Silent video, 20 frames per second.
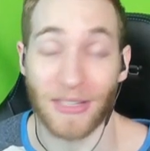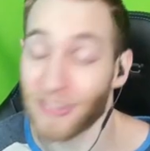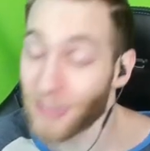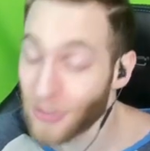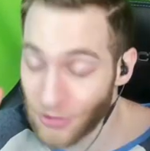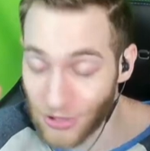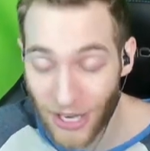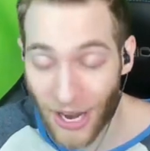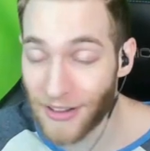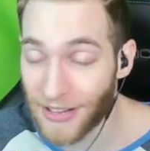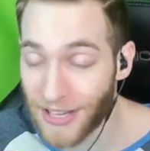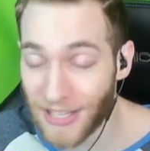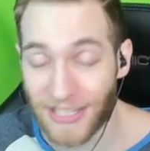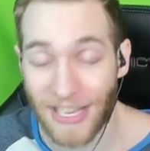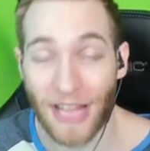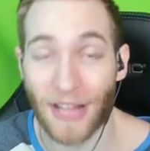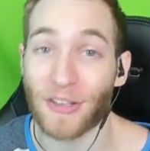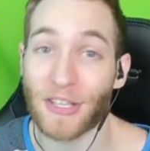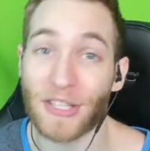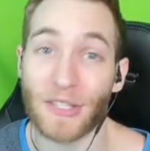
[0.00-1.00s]
So shout out to
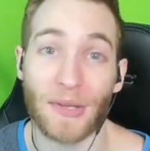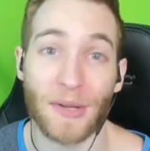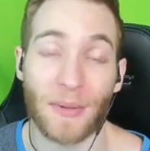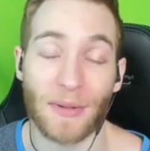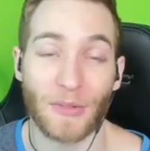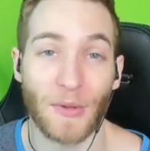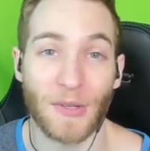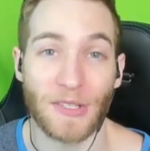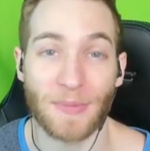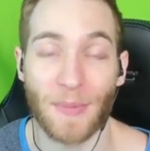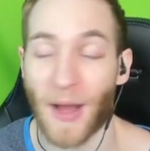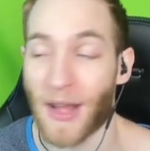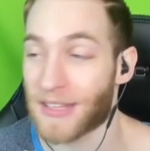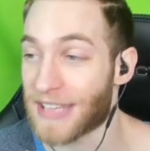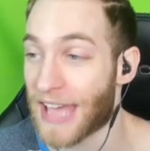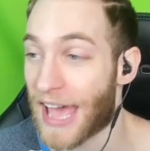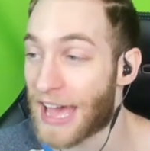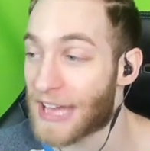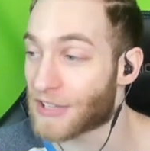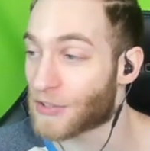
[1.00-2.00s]
Taylor. He's one of my Twitch mods
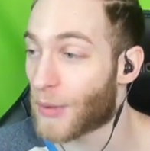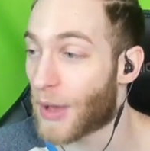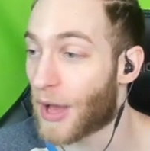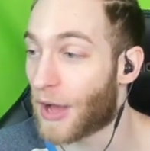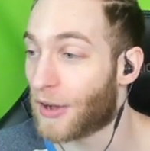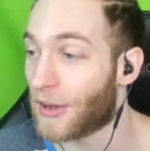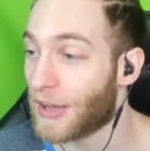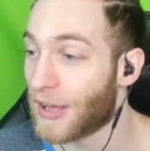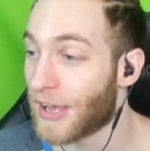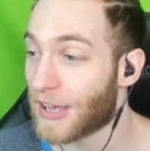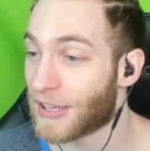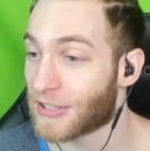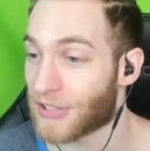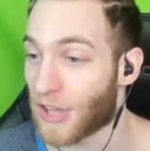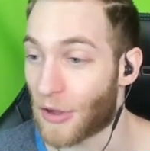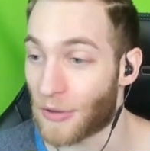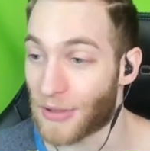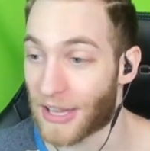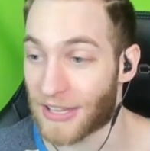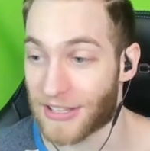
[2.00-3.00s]
as well.
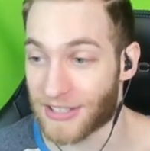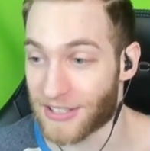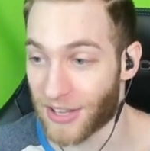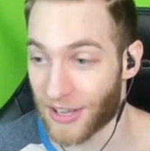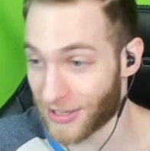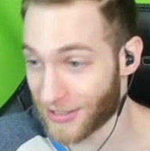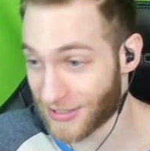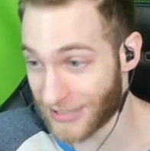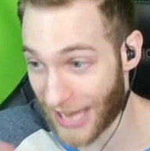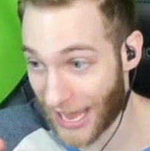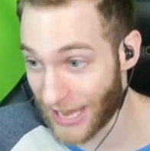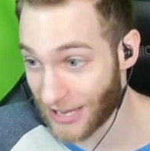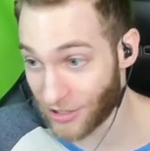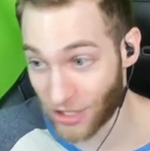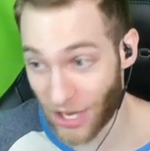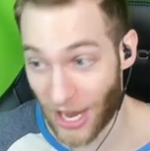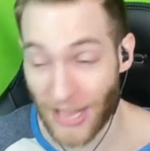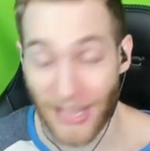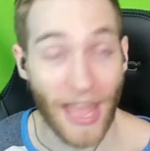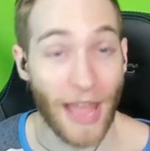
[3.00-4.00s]
So that's the Tay
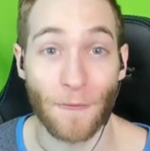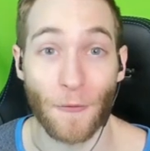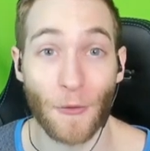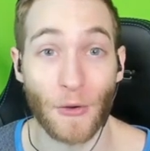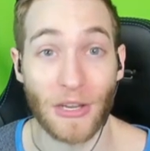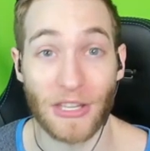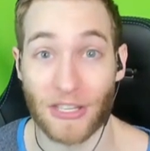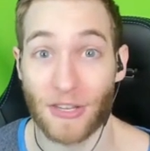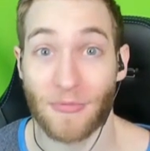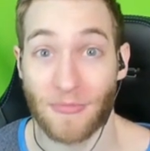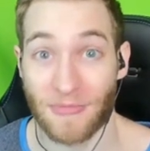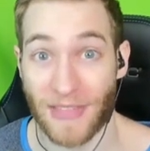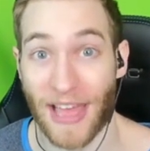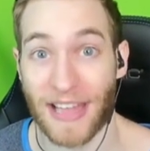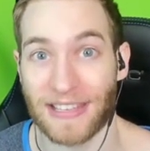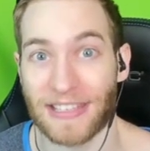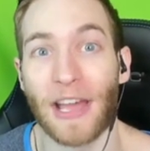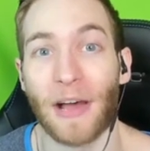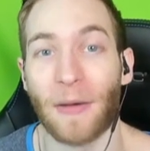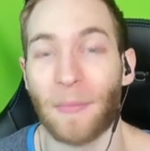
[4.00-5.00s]
JK42.
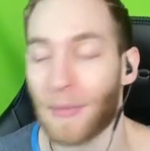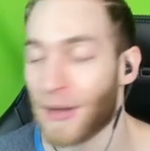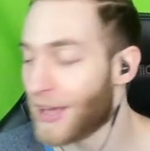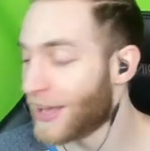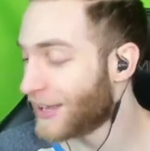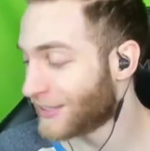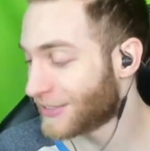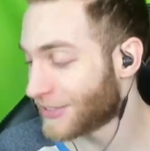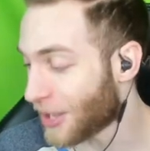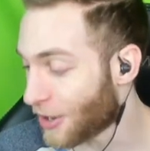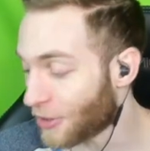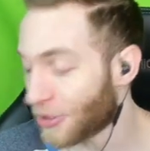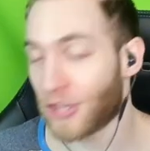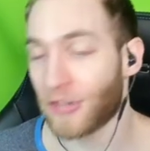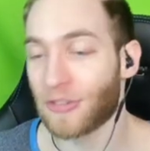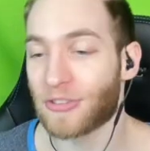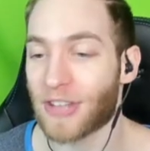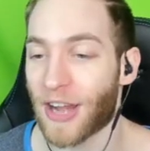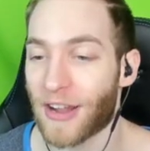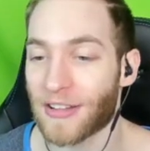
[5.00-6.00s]
That's him. So
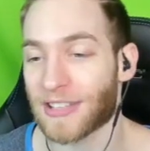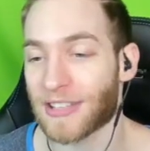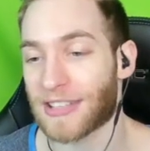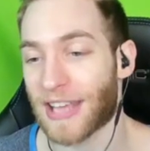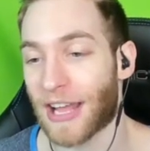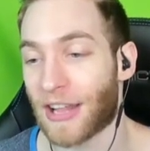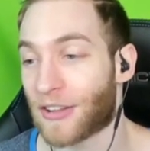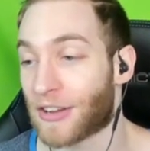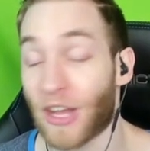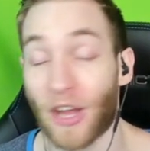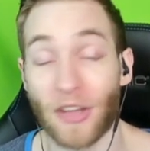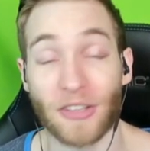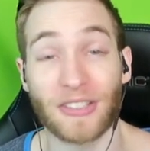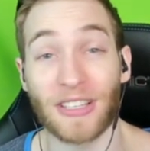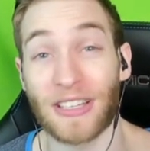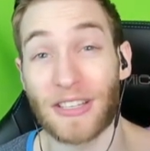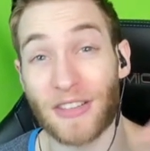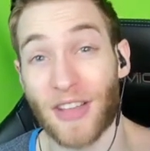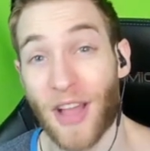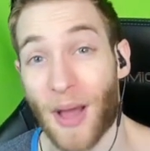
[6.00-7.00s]
huge shout out to Taylor. He also
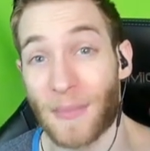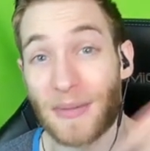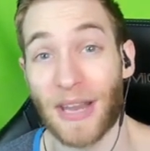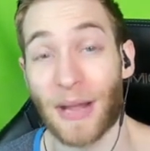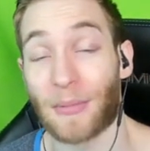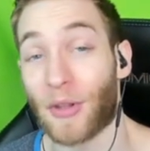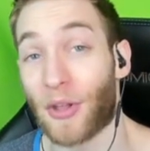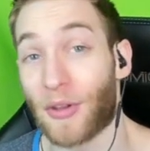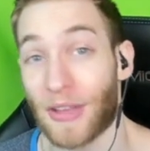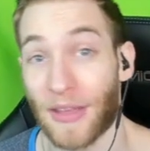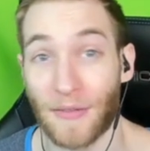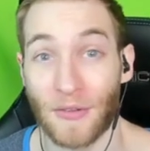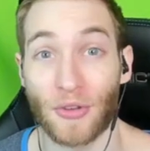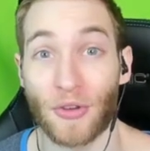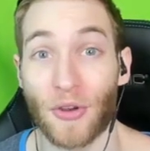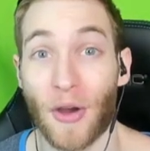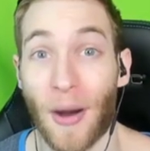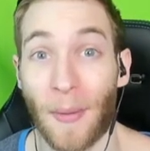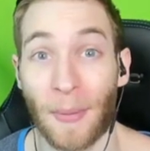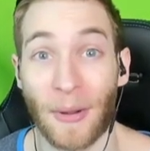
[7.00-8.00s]
leaves a comment down below giving
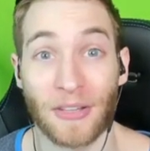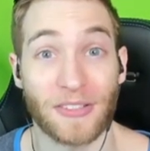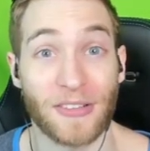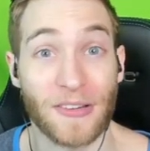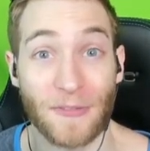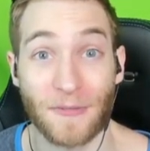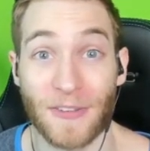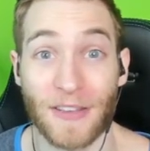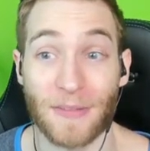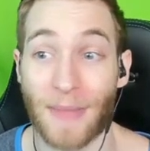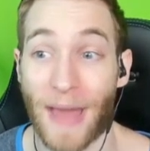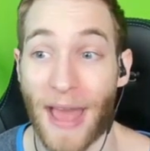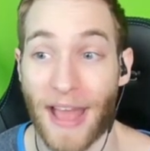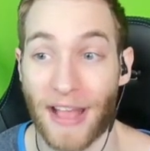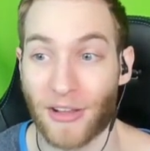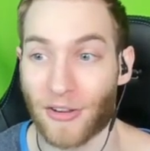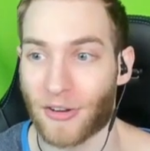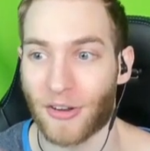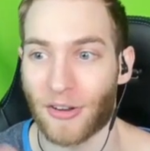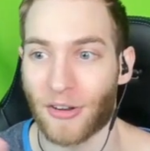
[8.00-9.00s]
you a bunch of
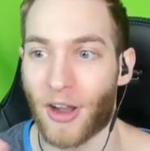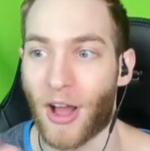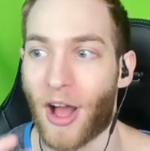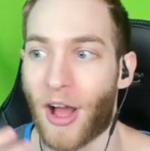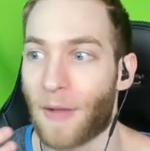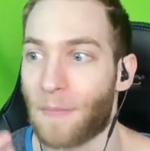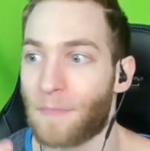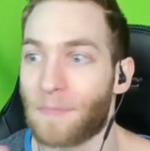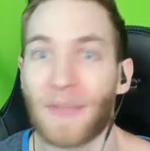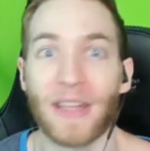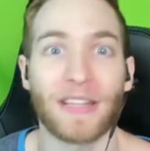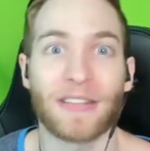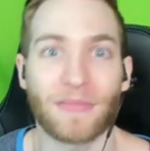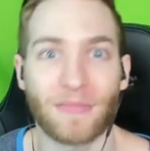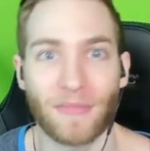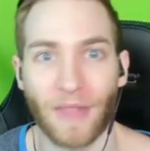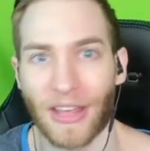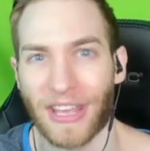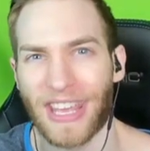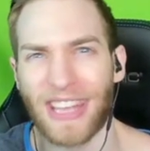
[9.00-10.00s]
feedback or uh, in
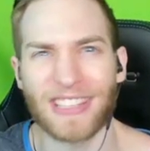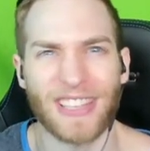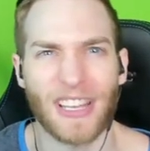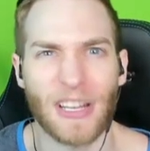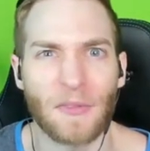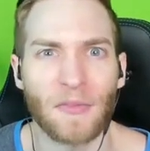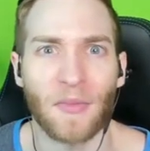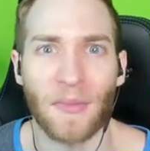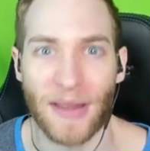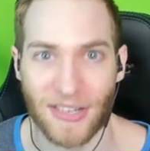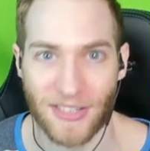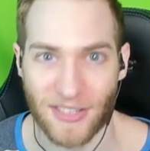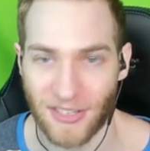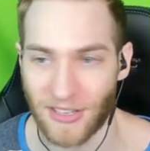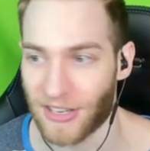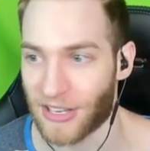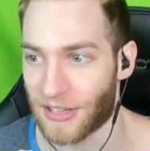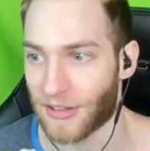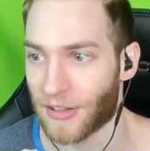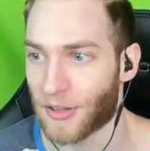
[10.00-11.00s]
like inside
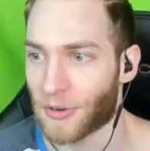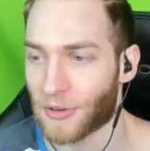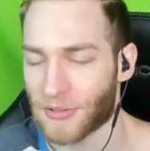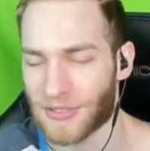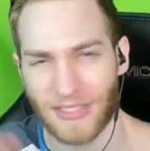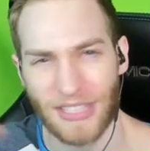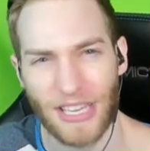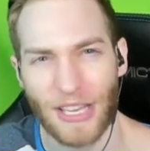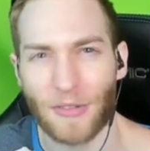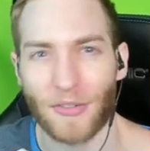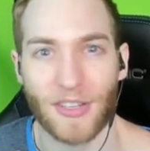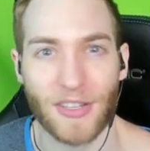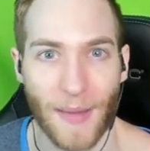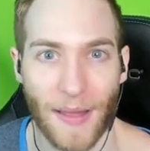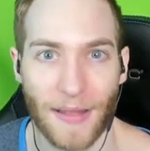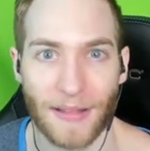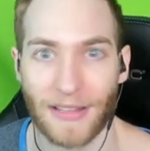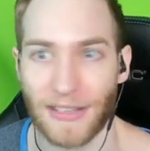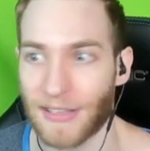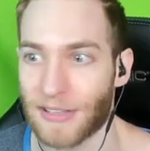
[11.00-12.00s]
information and little secrets
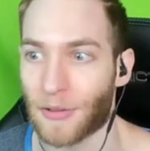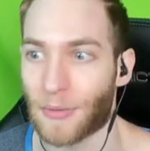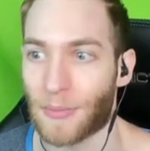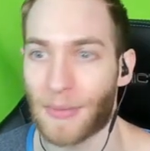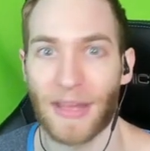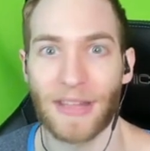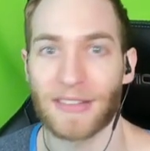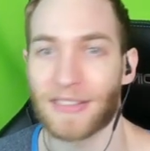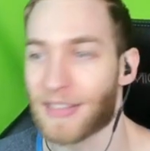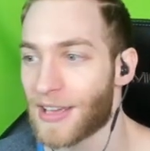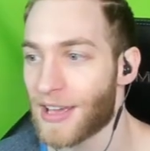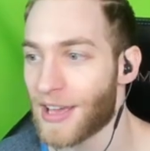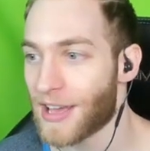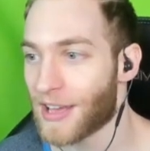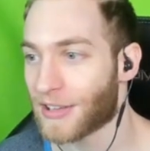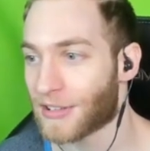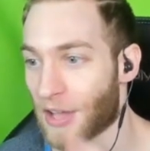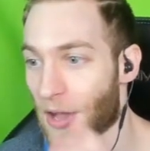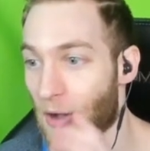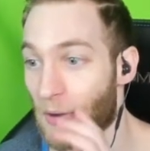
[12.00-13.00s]
about these little bits.
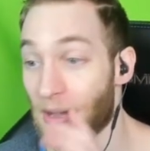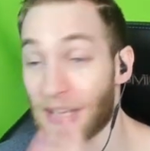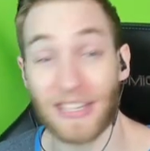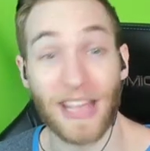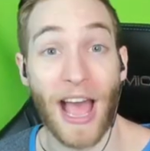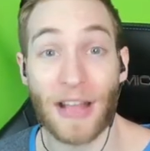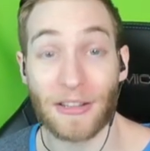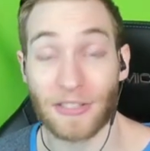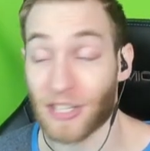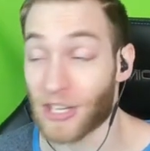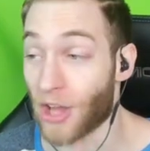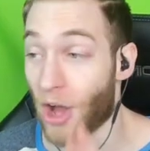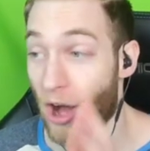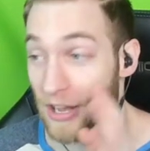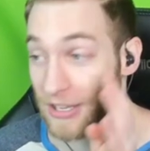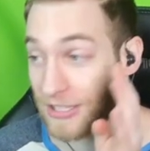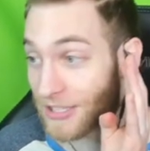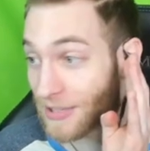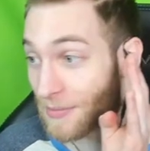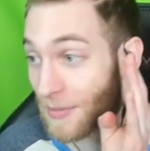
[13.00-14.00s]
So it's actually
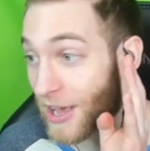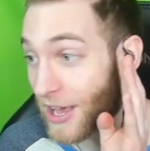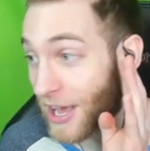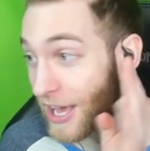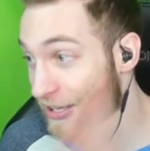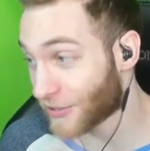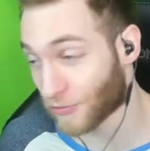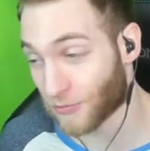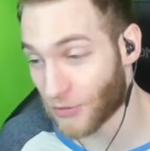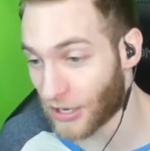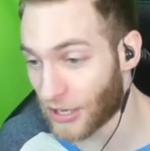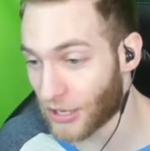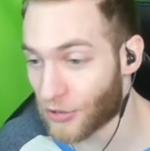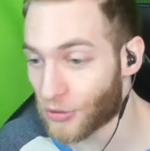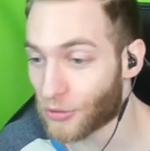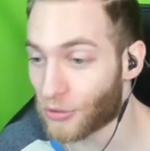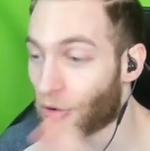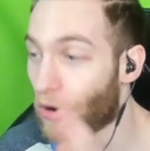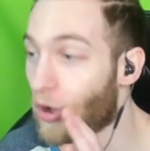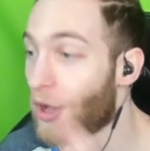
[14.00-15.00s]
awesome. It's really
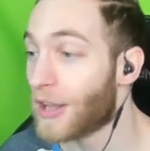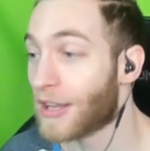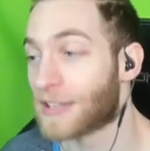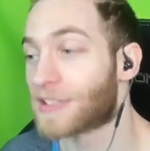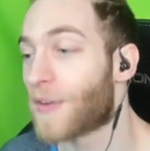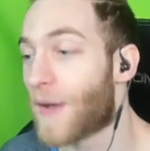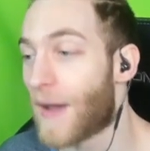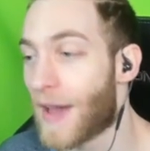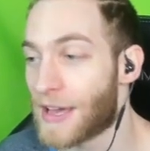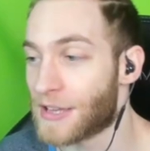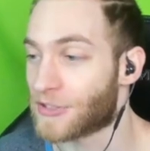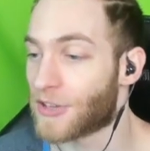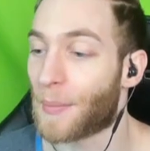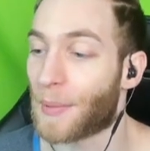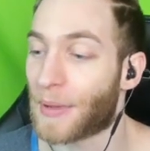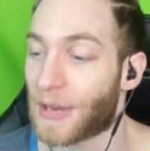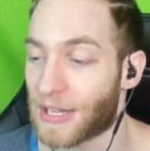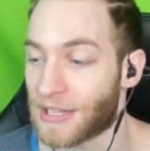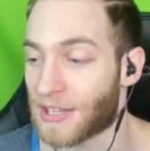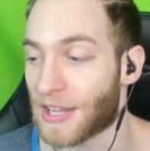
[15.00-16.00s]
cool. Let's go ahead and jump
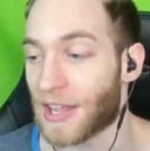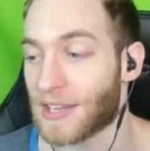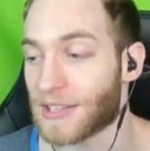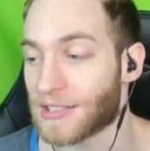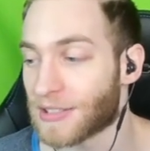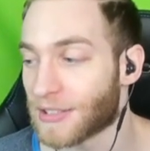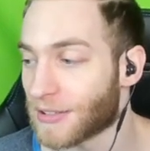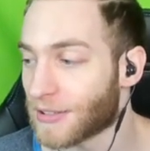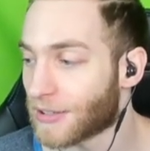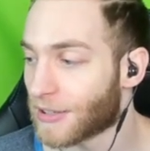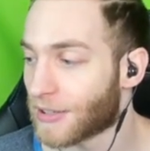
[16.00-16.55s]
on into this.